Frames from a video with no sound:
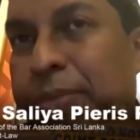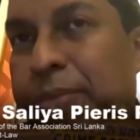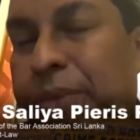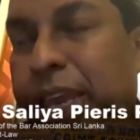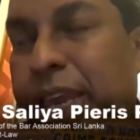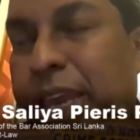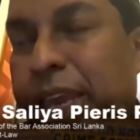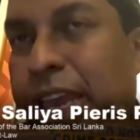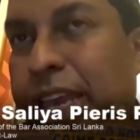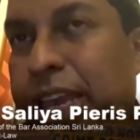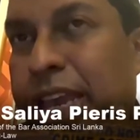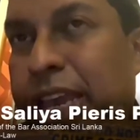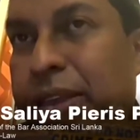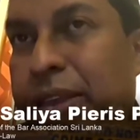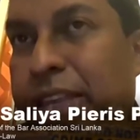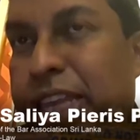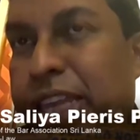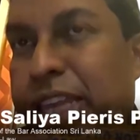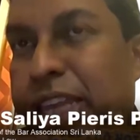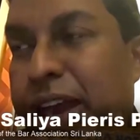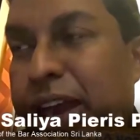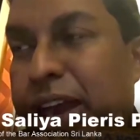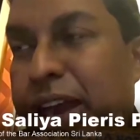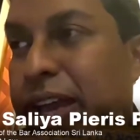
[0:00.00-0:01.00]

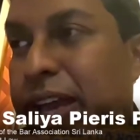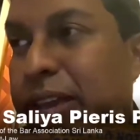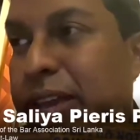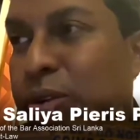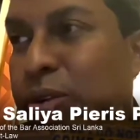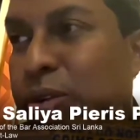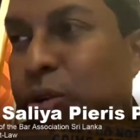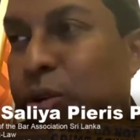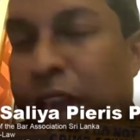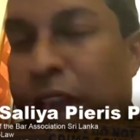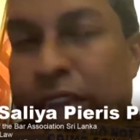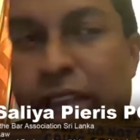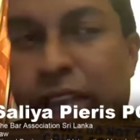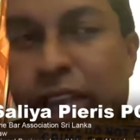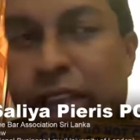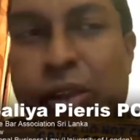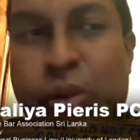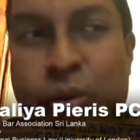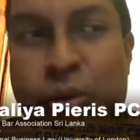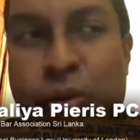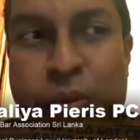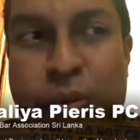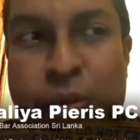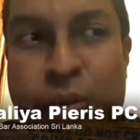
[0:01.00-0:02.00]

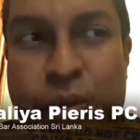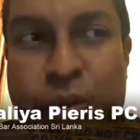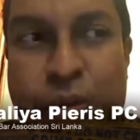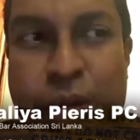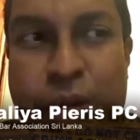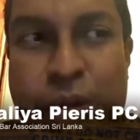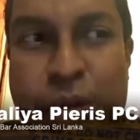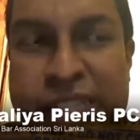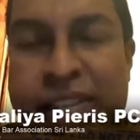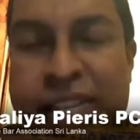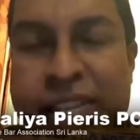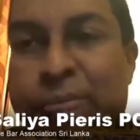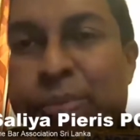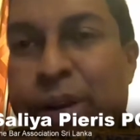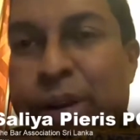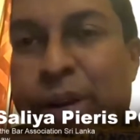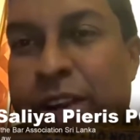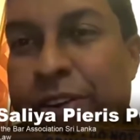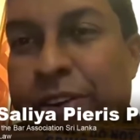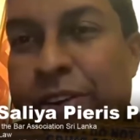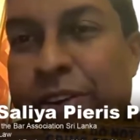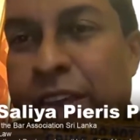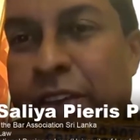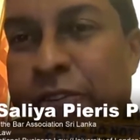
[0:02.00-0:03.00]
you assemble
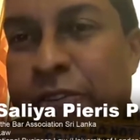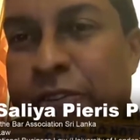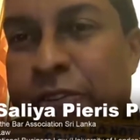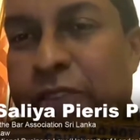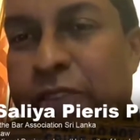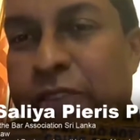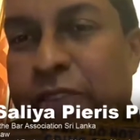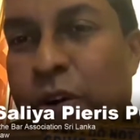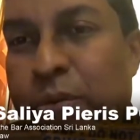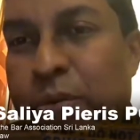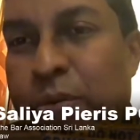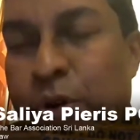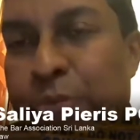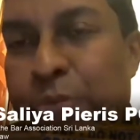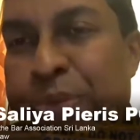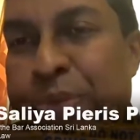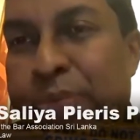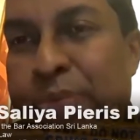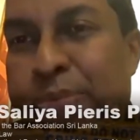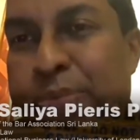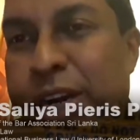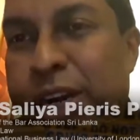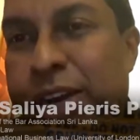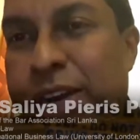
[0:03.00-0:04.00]
5 or more
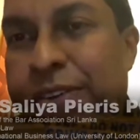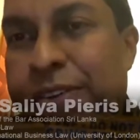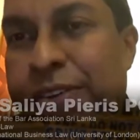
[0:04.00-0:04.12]
people,